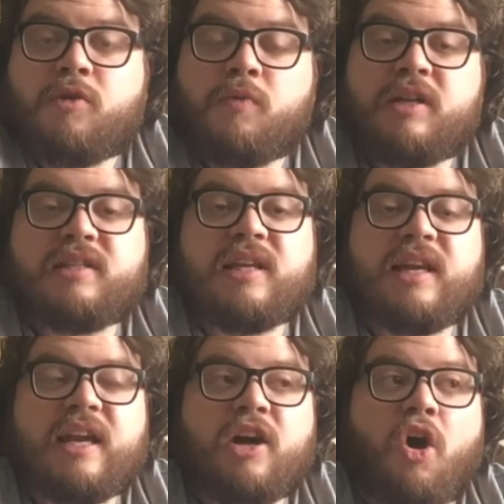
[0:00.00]
Weasley
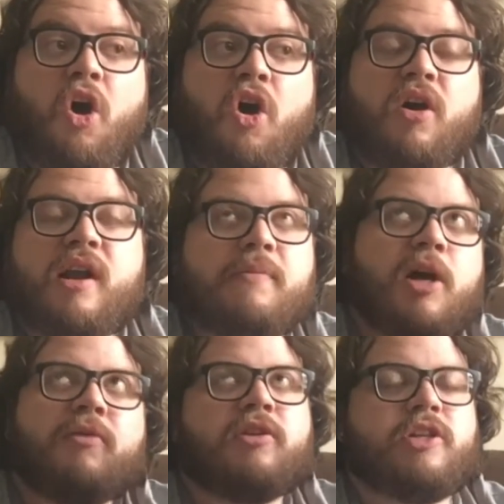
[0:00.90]
kid at all, and I'm
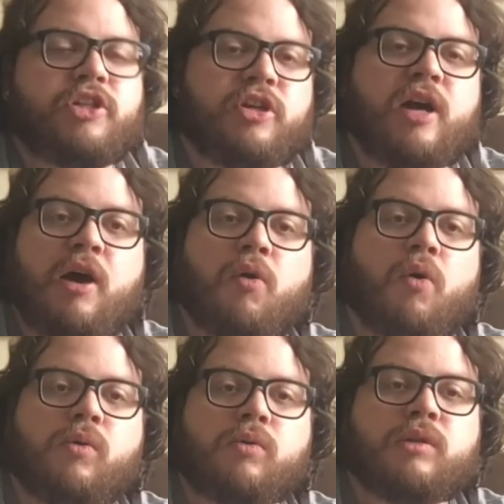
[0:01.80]
not really sure how
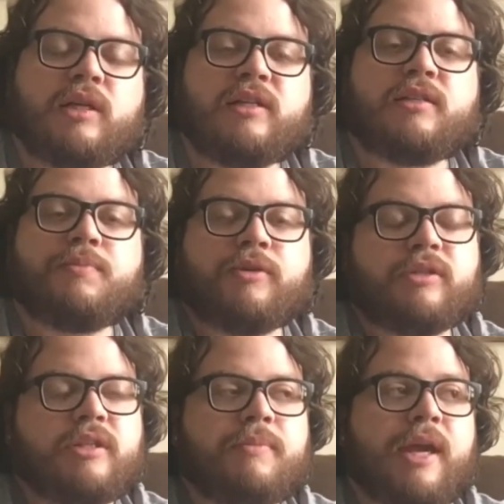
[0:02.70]
old he's
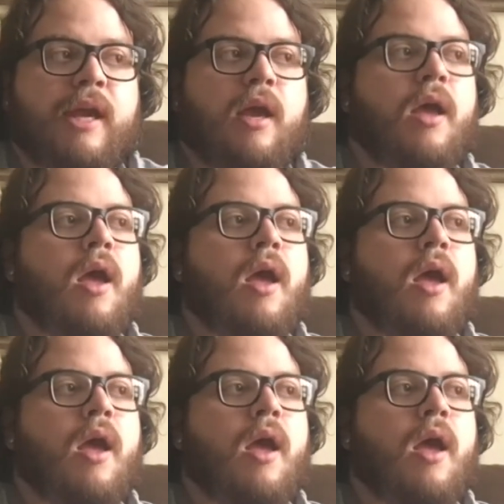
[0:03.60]
supposed to be.